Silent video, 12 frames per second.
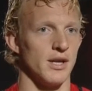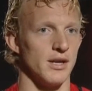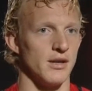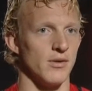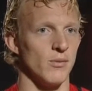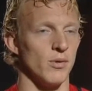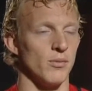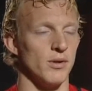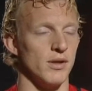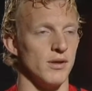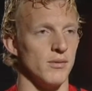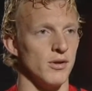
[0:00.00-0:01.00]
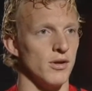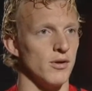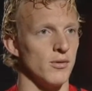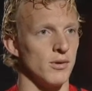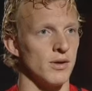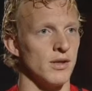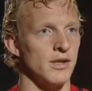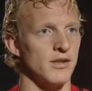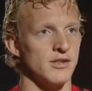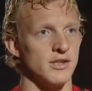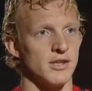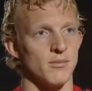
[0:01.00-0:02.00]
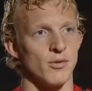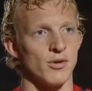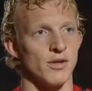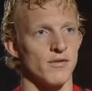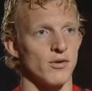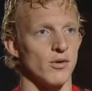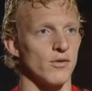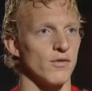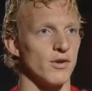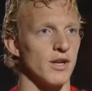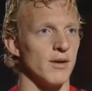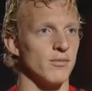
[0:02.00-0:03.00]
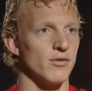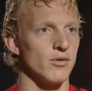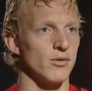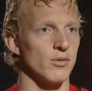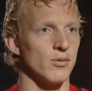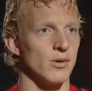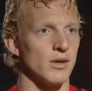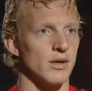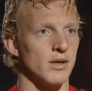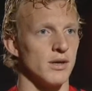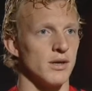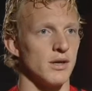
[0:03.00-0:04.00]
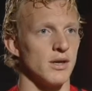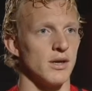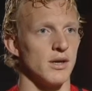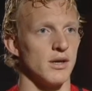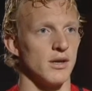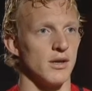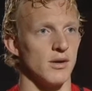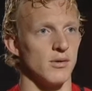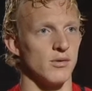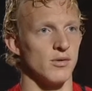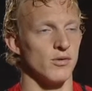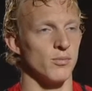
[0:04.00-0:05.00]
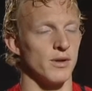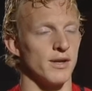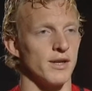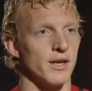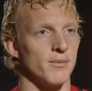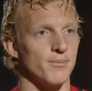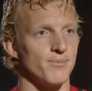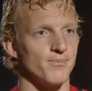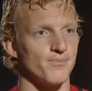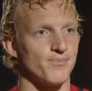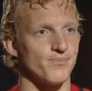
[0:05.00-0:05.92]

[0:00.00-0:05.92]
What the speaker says: and then it will be, you know, easier and more difficult for them to you know, to play the game.